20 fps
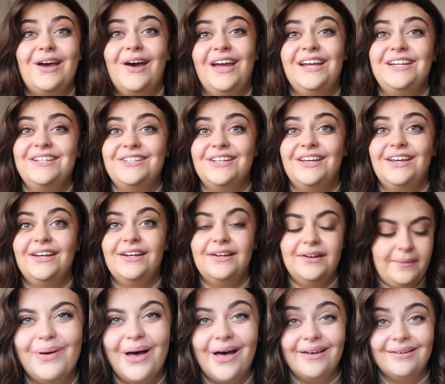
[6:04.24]
going to.
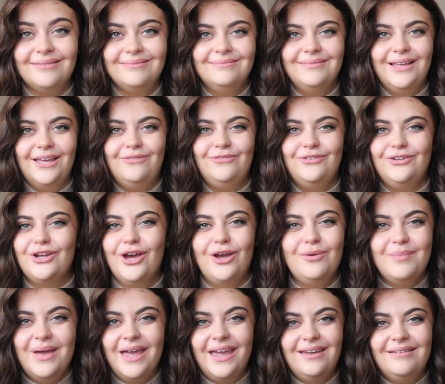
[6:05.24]
But if you know
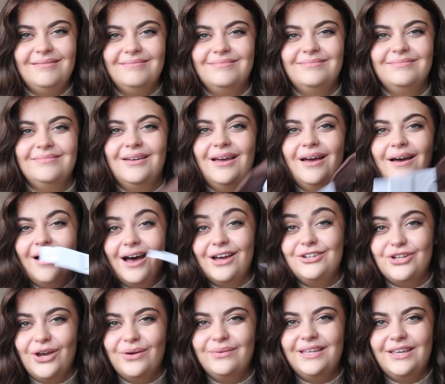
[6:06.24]
me, I
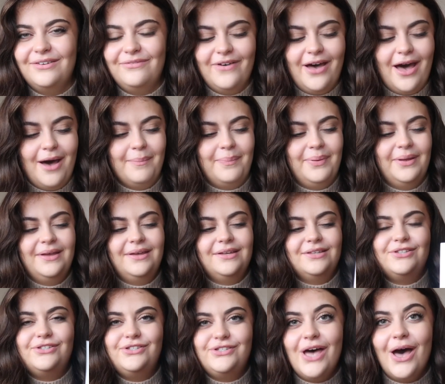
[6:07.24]
don't give up.
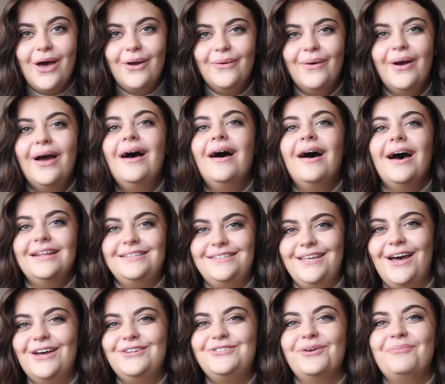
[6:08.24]
So I
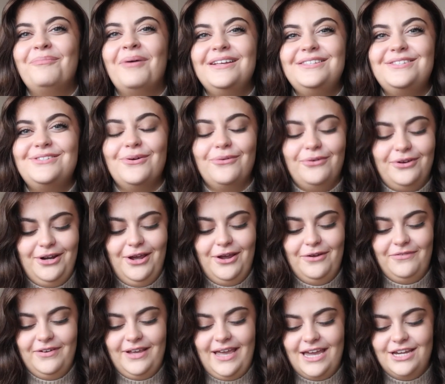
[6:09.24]
turned on my stock
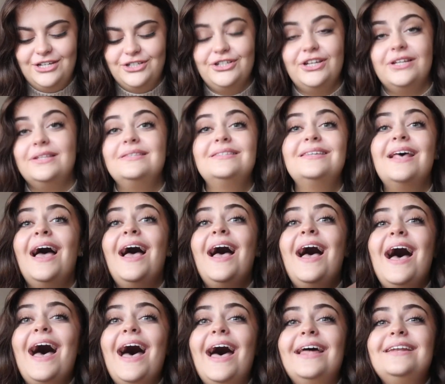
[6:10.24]
notifications
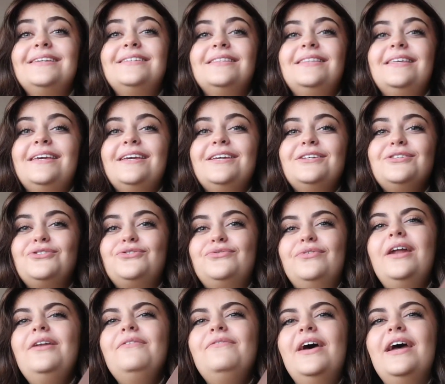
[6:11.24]
and the
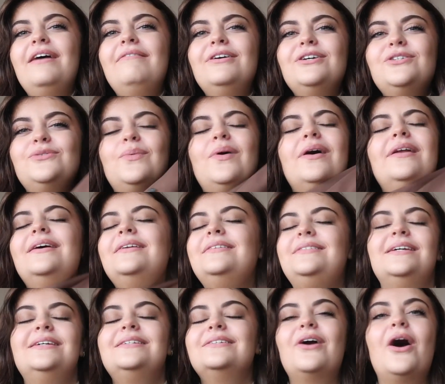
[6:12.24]
Stradivarius one
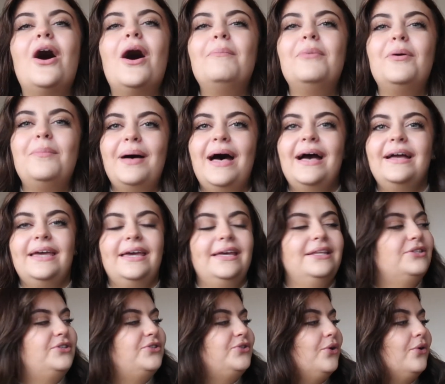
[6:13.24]
did come back
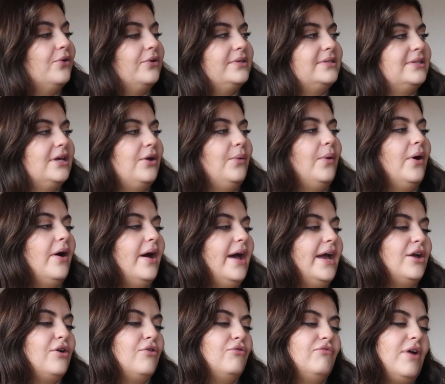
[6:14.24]
in stock so
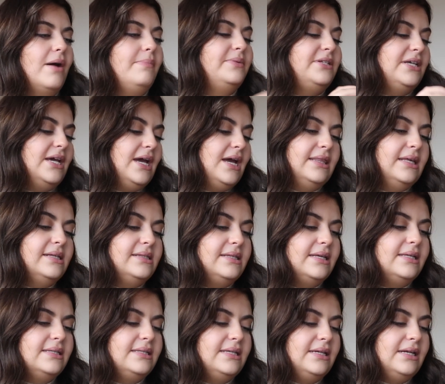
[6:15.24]
I grabbed it. This
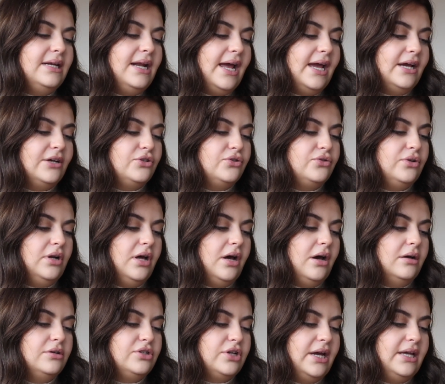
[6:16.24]
is in an extra
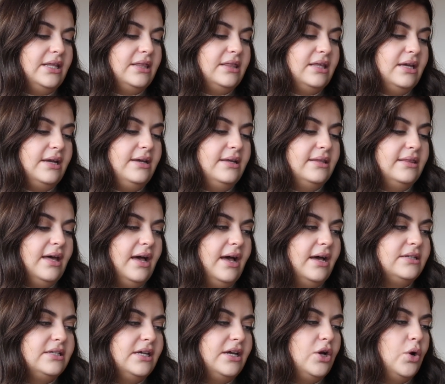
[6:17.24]
large. I think
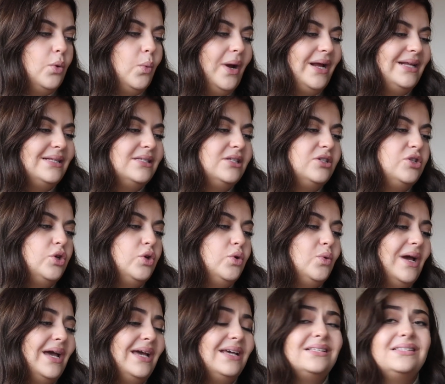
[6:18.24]
that equates
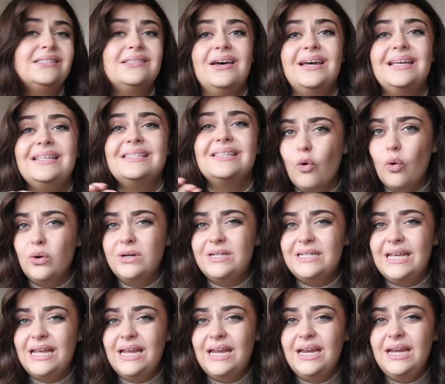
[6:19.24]
to a size
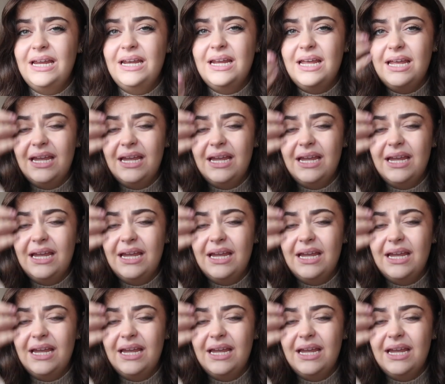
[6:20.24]
14